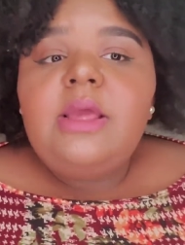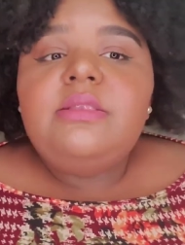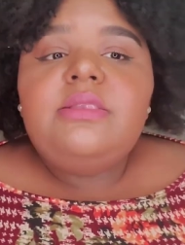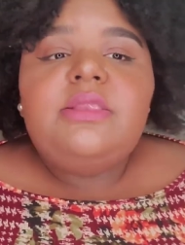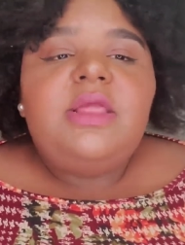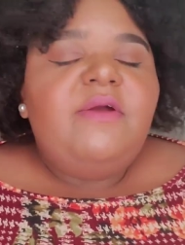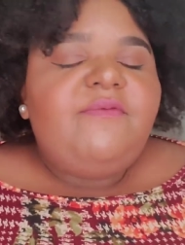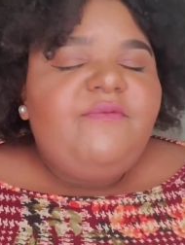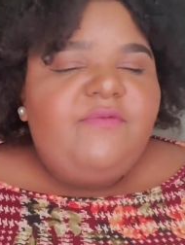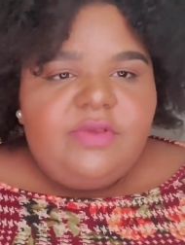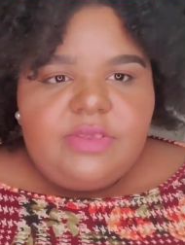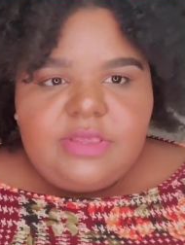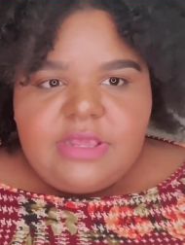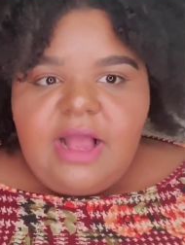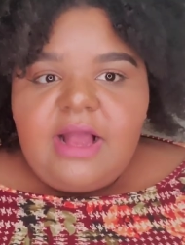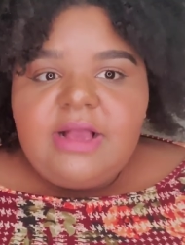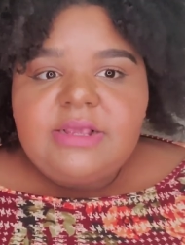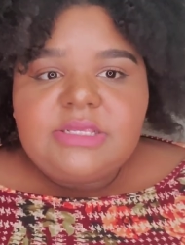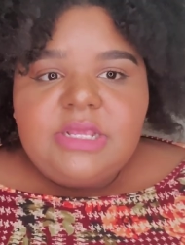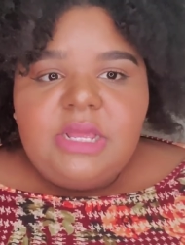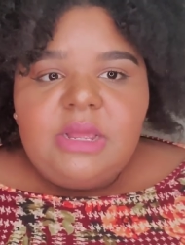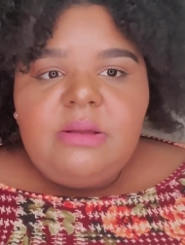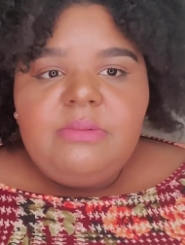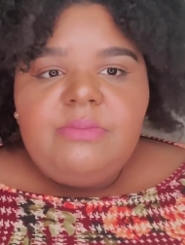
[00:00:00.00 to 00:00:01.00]
Definitely
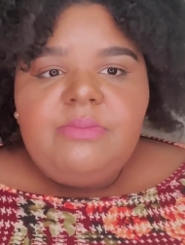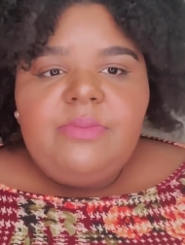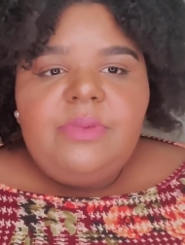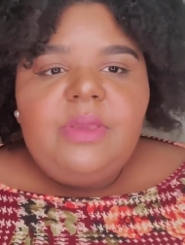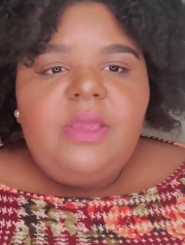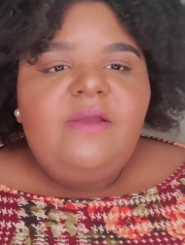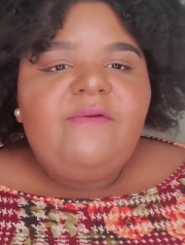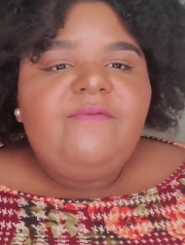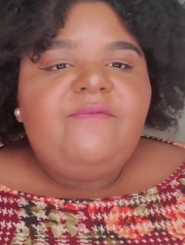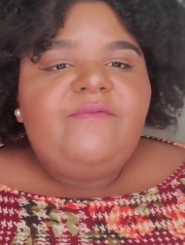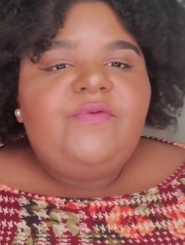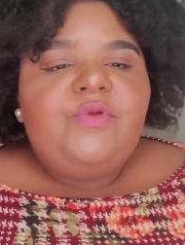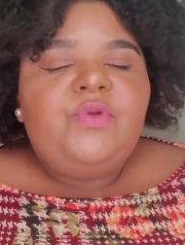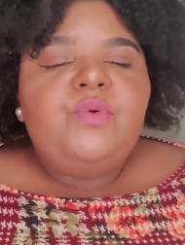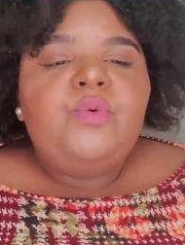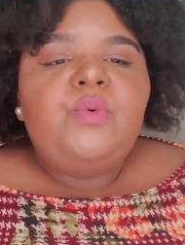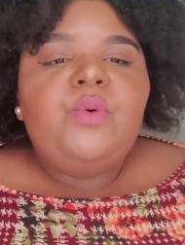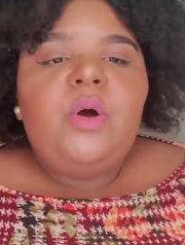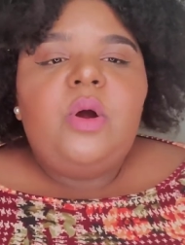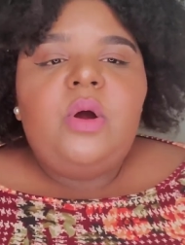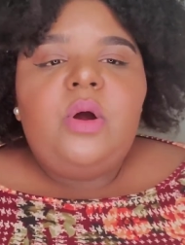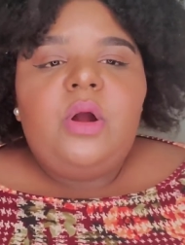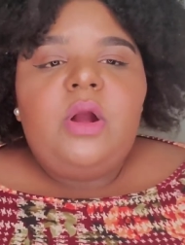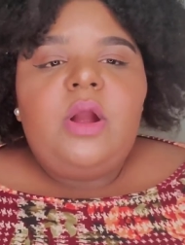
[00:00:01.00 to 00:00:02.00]
size up if
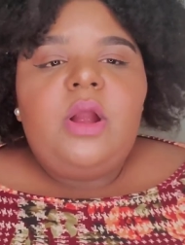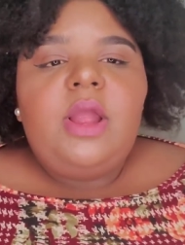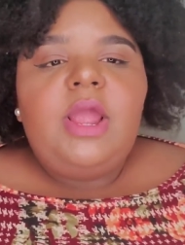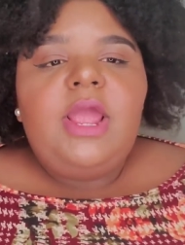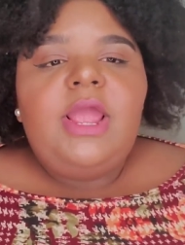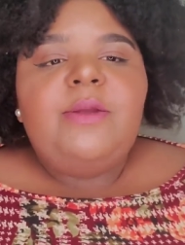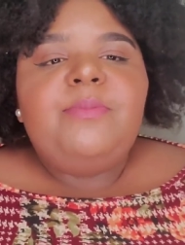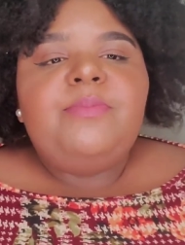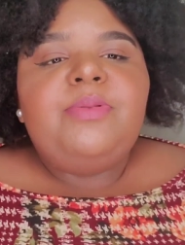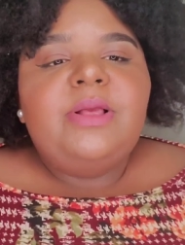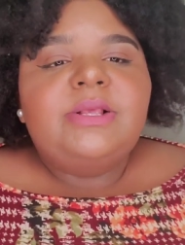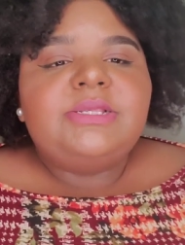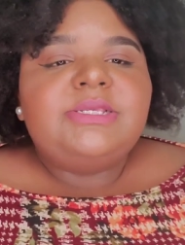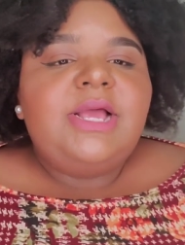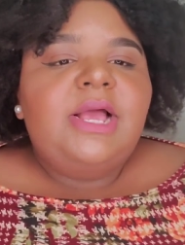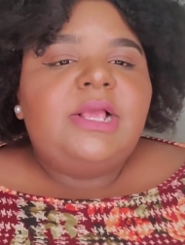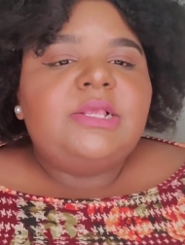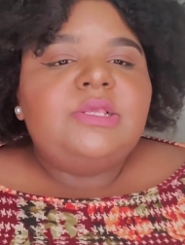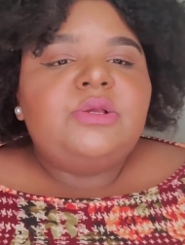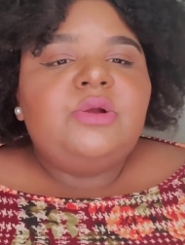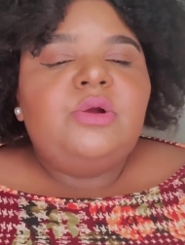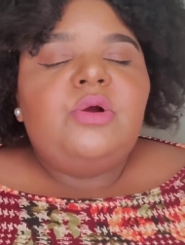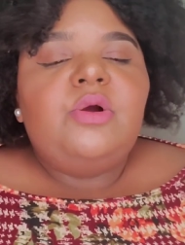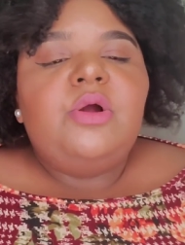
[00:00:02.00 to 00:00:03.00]
you are a plus
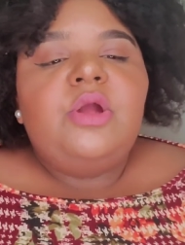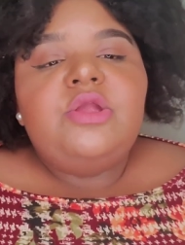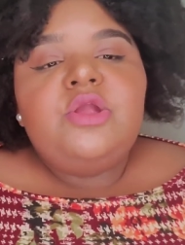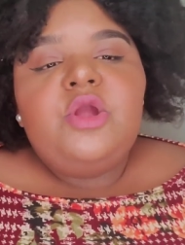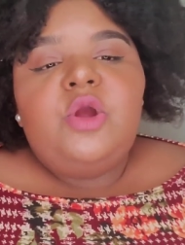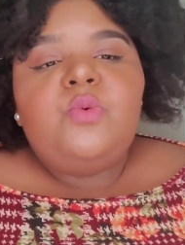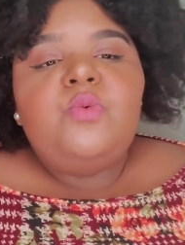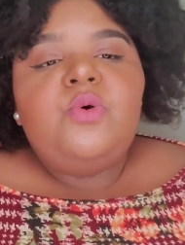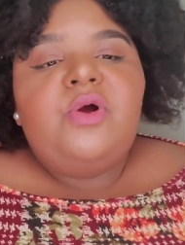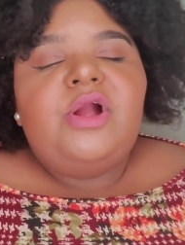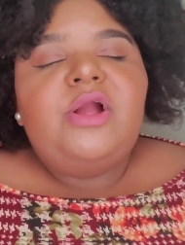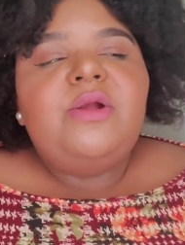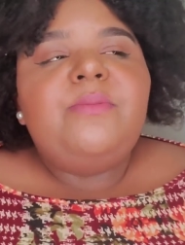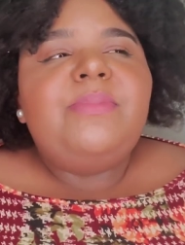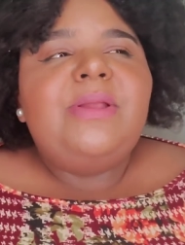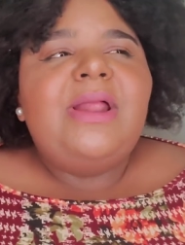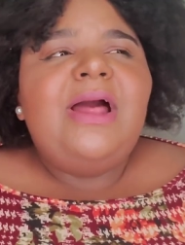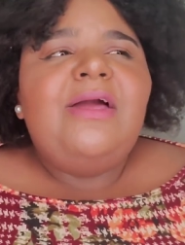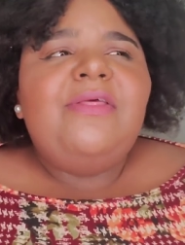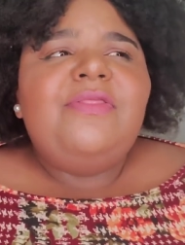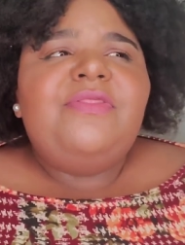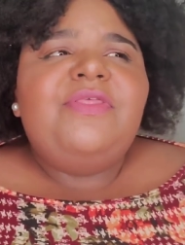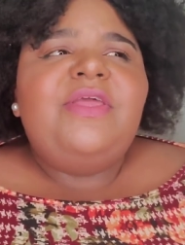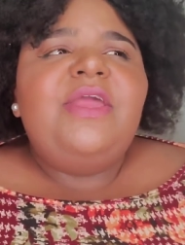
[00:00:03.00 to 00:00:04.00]
size girl and you're worried. But
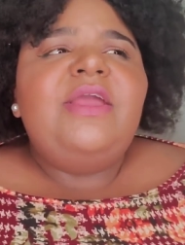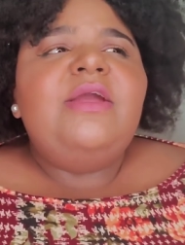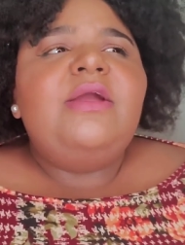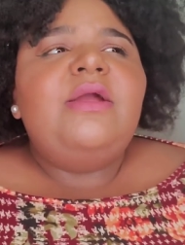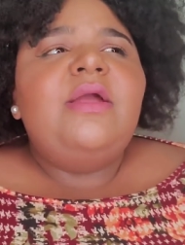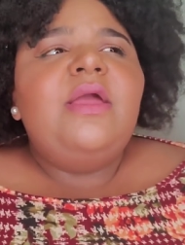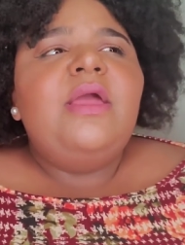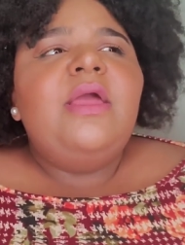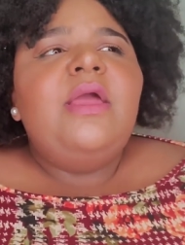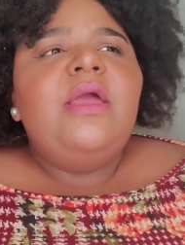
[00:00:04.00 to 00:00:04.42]
I think